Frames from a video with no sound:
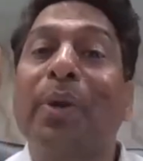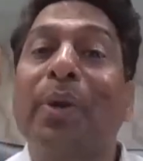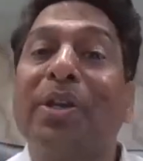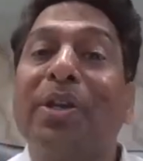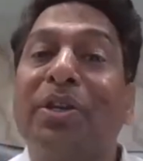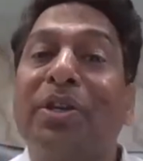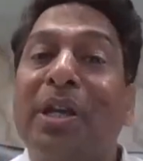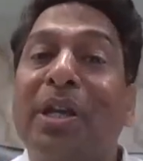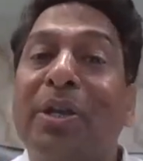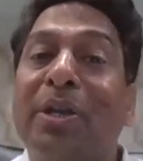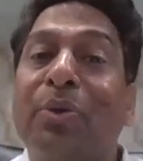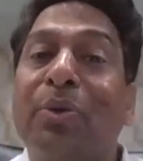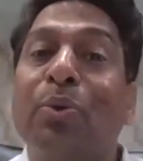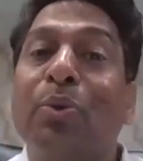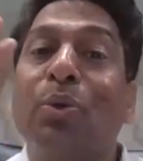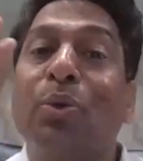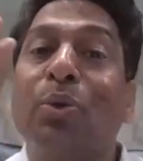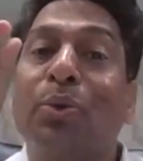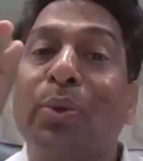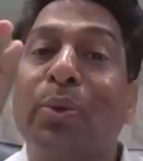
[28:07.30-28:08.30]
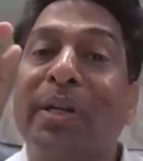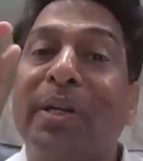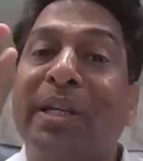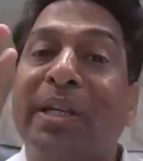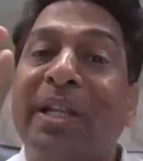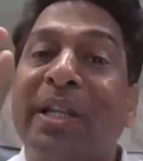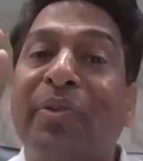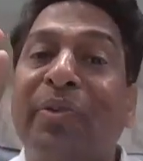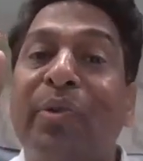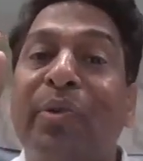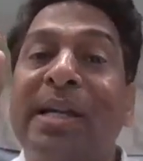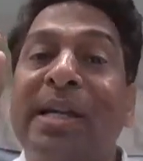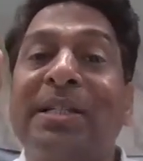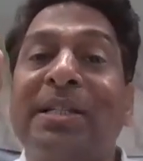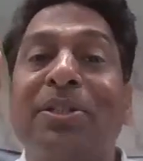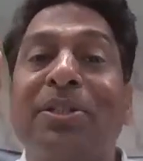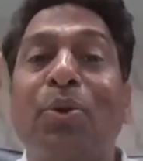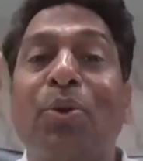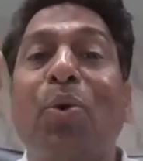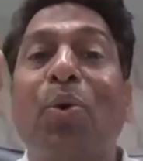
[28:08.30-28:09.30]
22-23
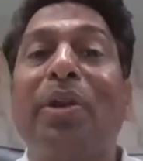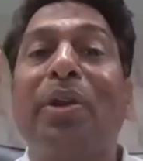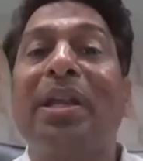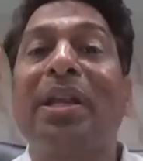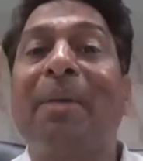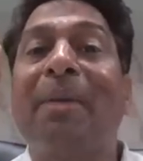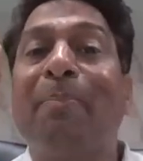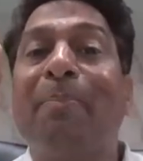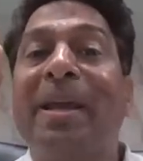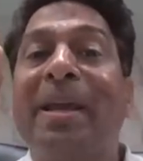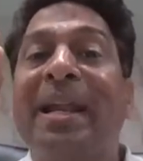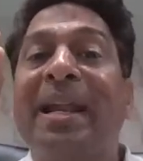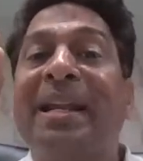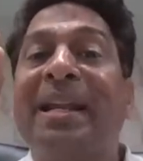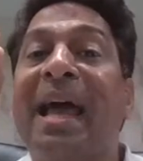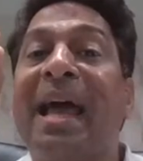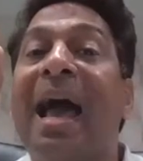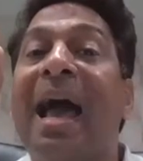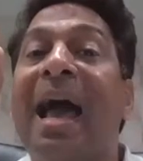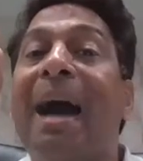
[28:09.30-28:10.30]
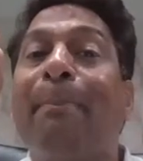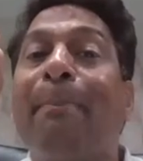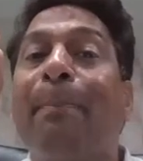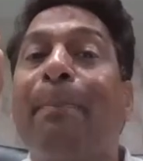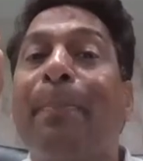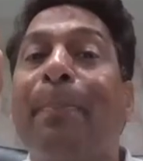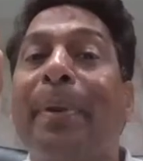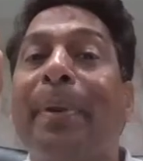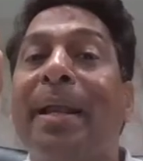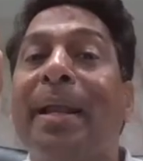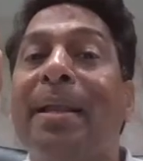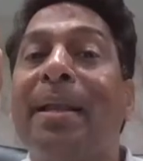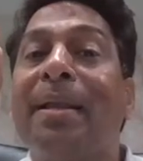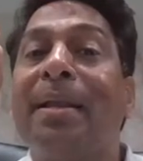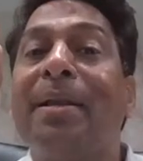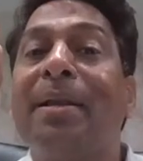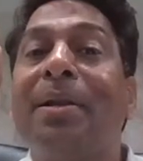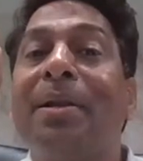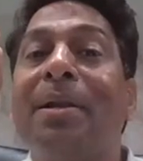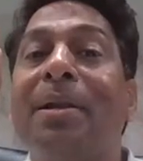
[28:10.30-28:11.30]
shown in a period April
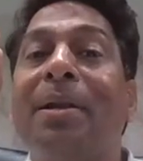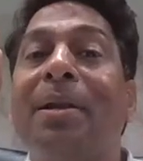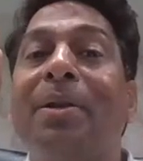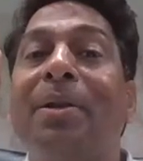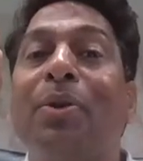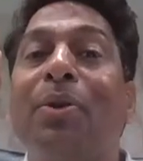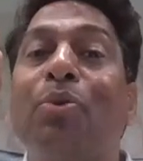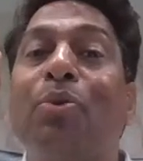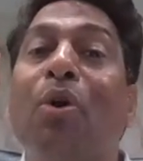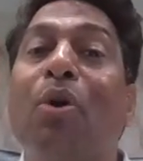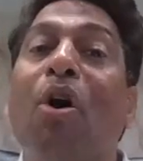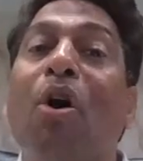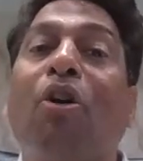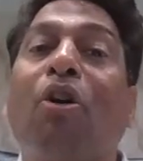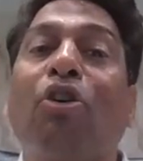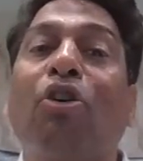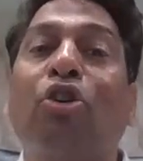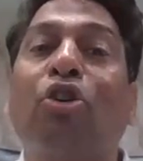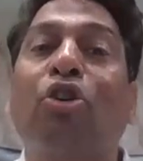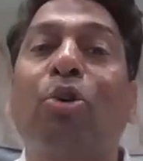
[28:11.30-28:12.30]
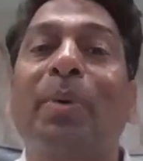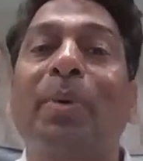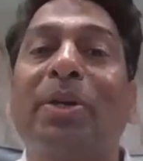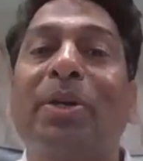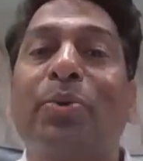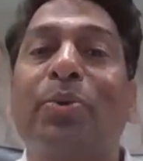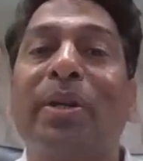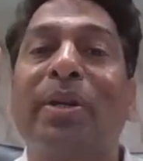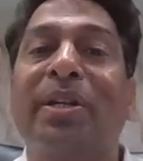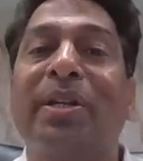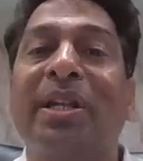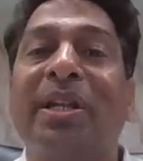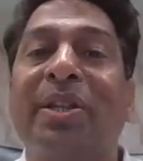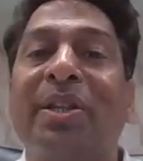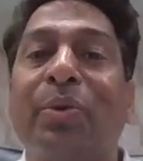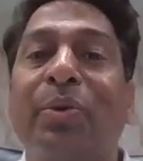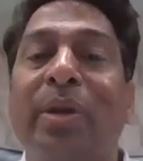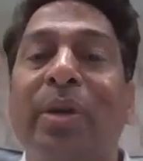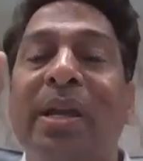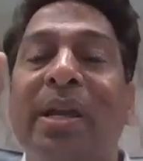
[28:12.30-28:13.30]
to October
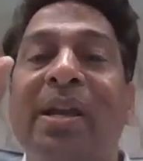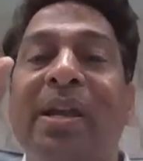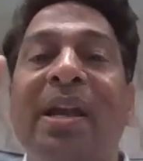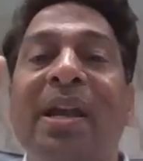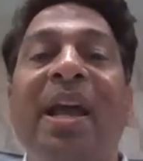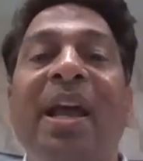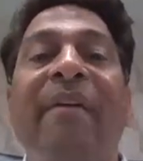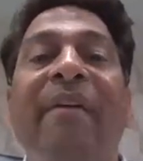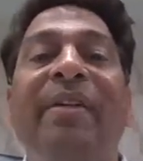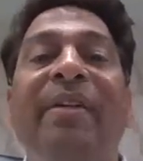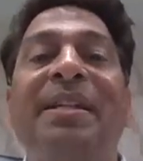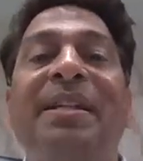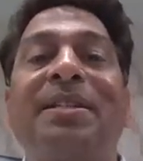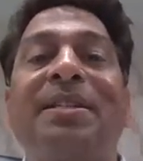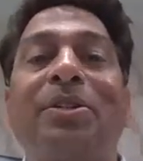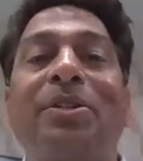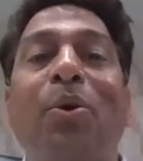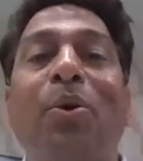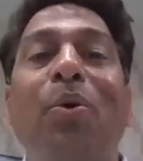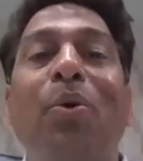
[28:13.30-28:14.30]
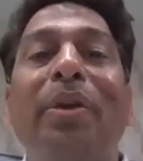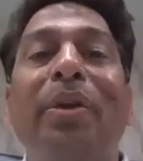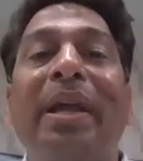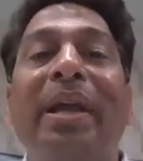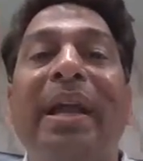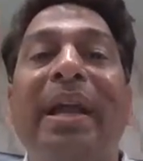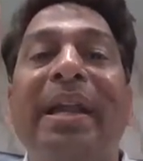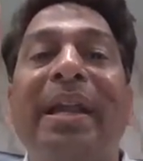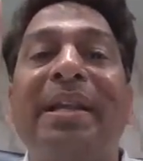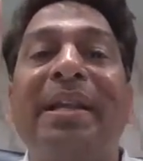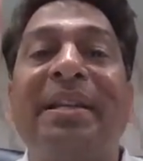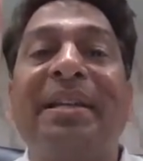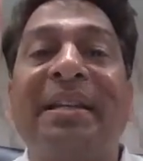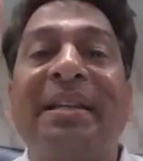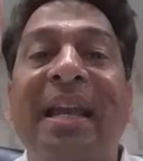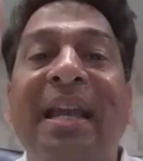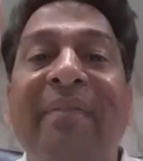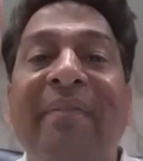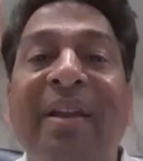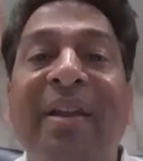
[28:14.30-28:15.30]
23 will shown in
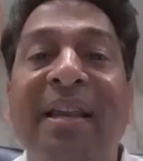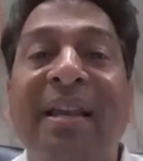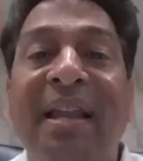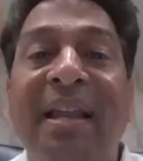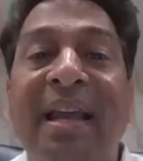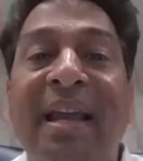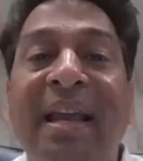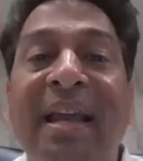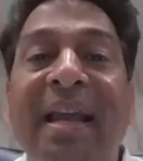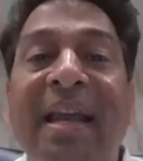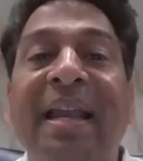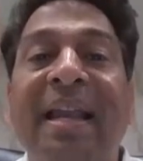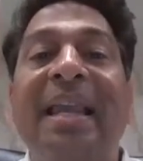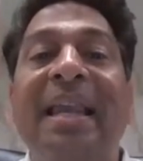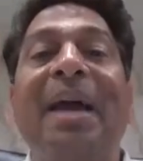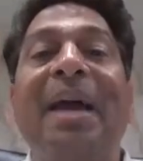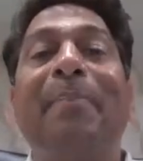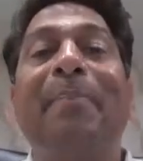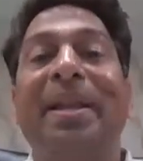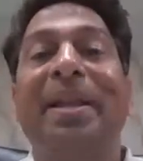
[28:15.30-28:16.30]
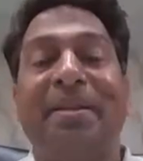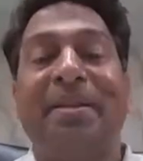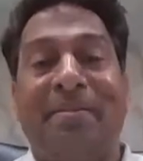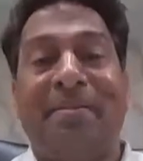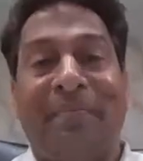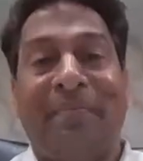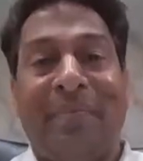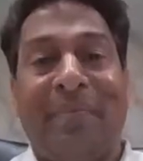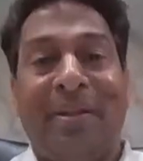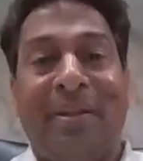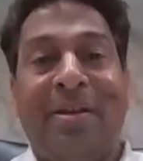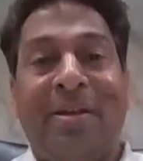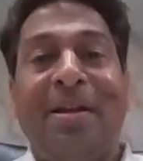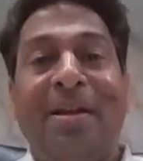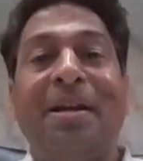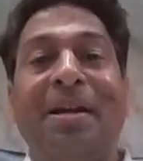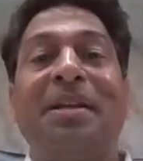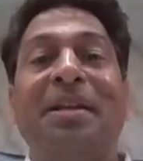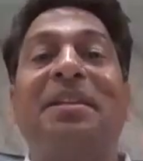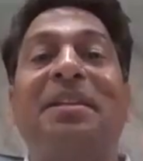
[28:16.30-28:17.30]
table 11.
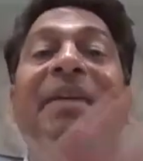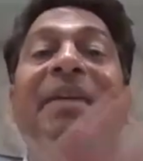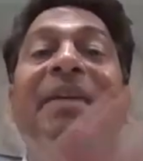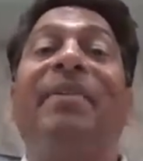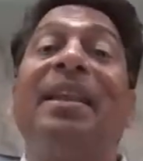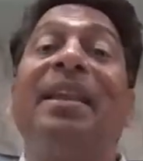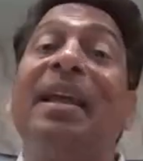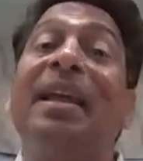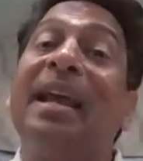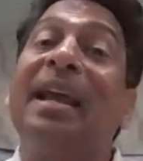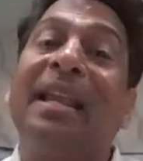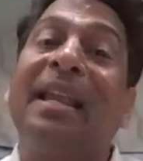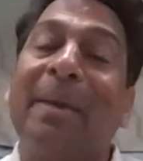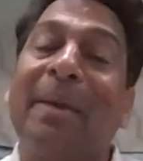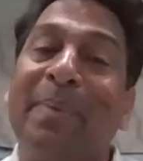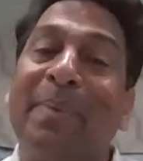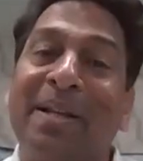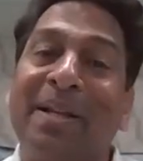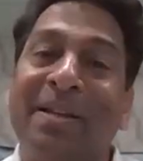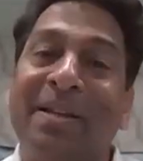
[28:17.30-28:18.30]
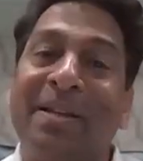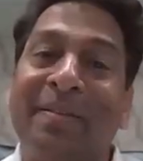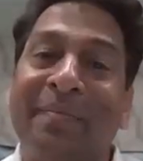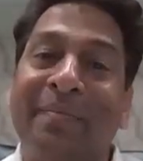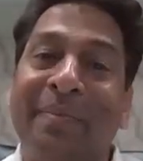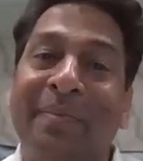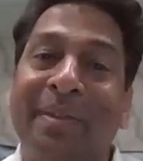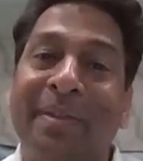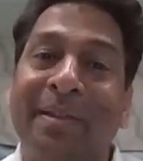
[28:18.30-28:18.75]
Table 11.